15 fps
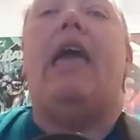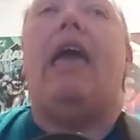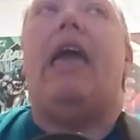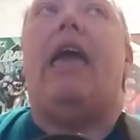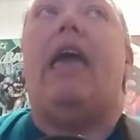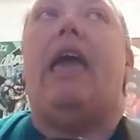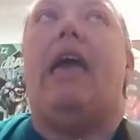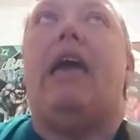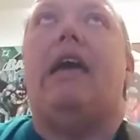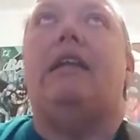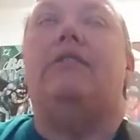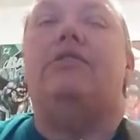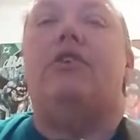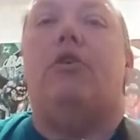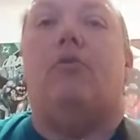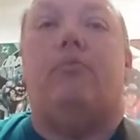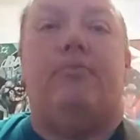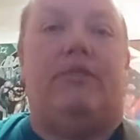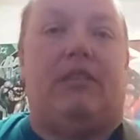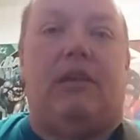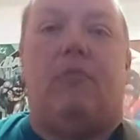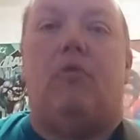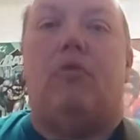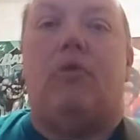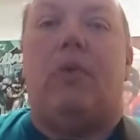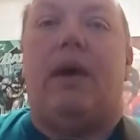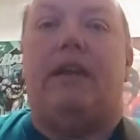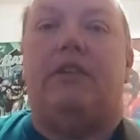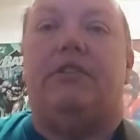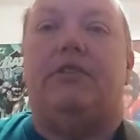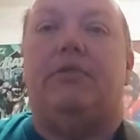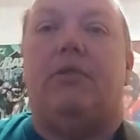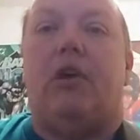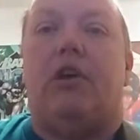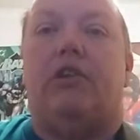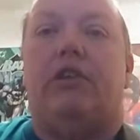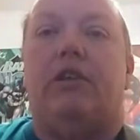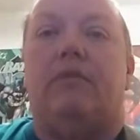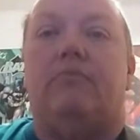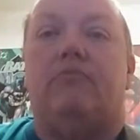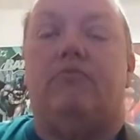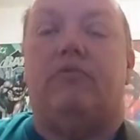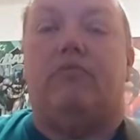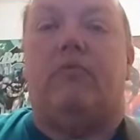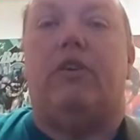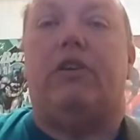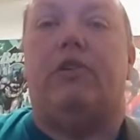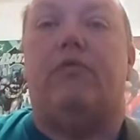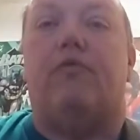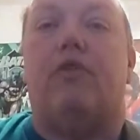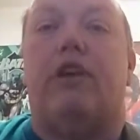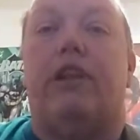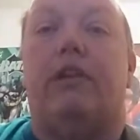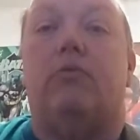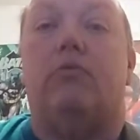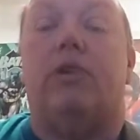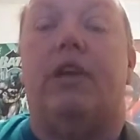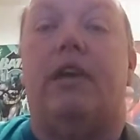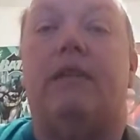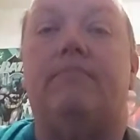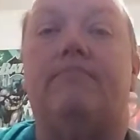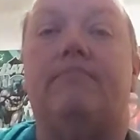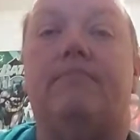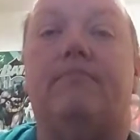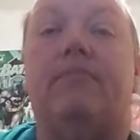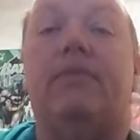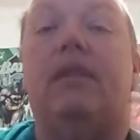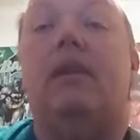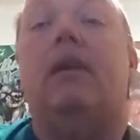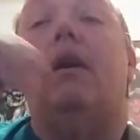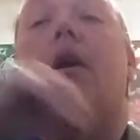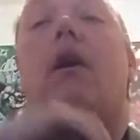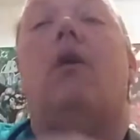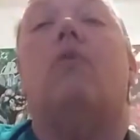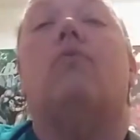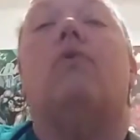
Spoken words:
and but they won't go out of tune on you while you're fretting. Okay, all